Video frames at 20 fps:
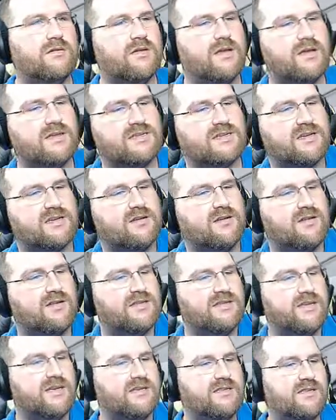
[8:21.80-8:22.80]
As it currently
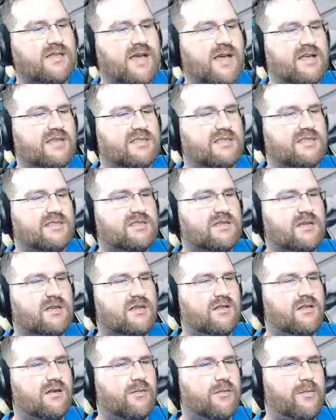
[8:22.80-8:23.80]
stands, that's a
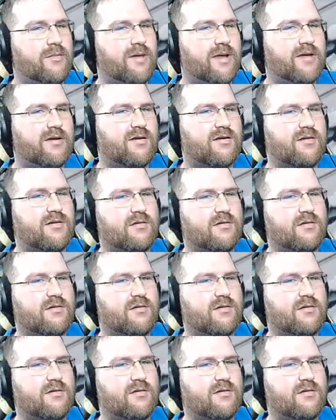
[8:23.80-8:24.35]
little bit better.